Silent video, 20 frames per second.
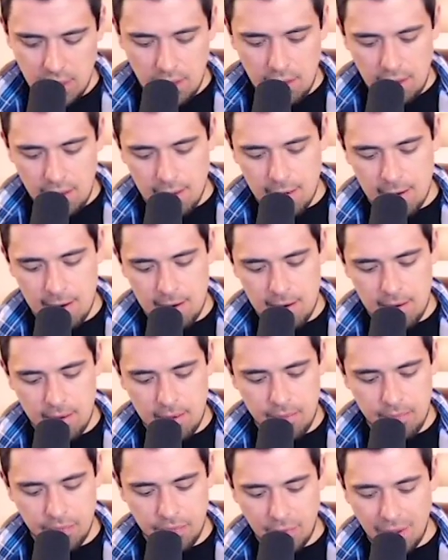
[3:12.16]

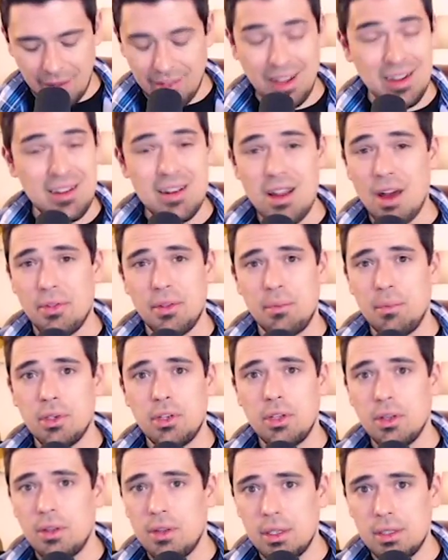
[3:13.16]
I've got nothing but
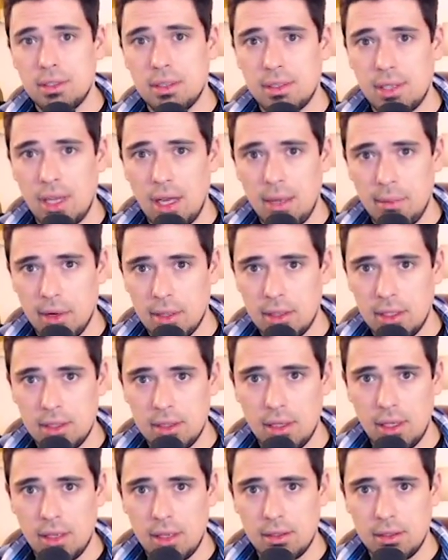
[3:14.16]
good things to say about these.
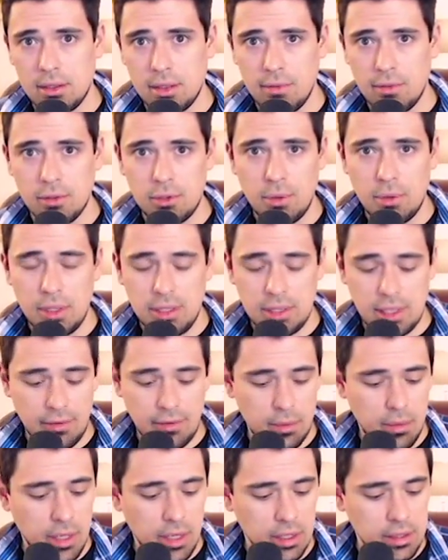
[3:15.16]
Honestly, for
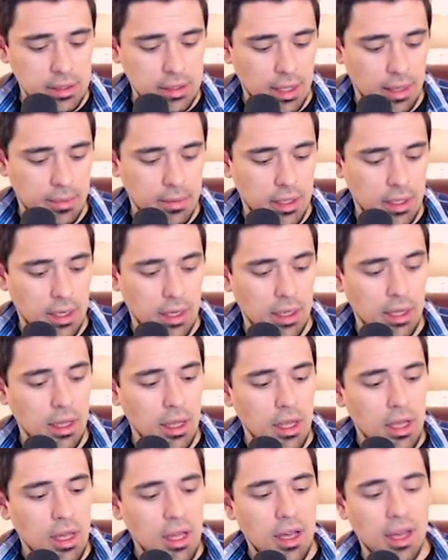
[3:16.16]
27 bucks, I'm getting
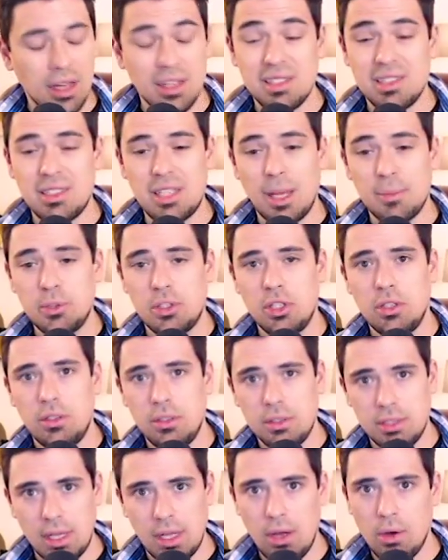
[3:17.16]
exceptional
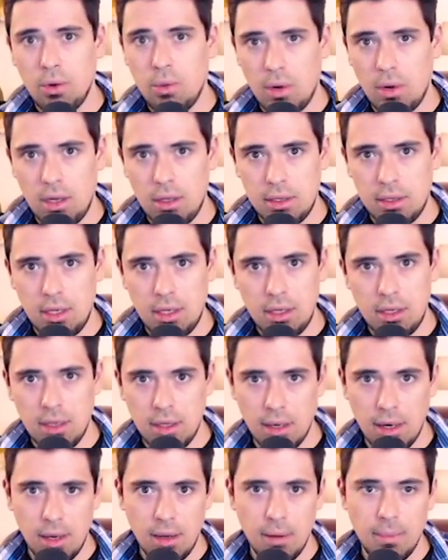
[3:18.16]
sound quality.
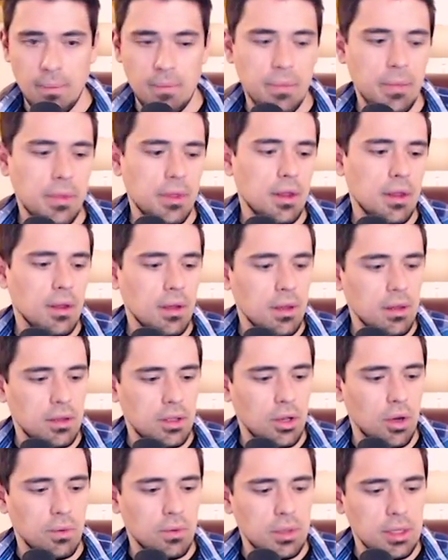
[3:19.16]

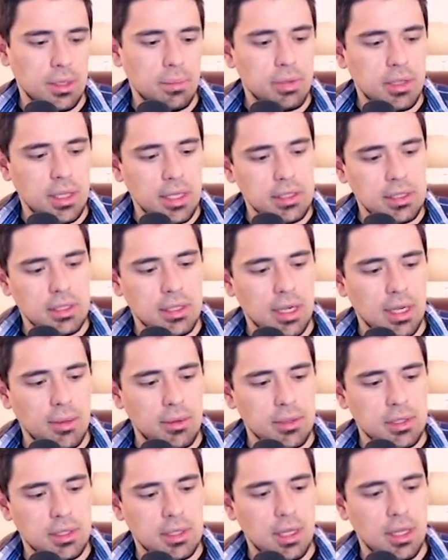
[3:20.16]
The only place that I
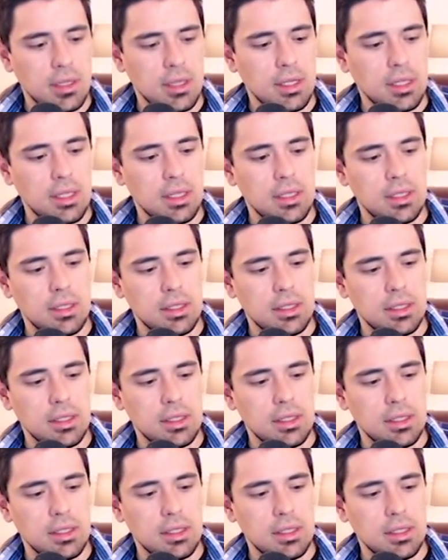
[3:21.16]
would say it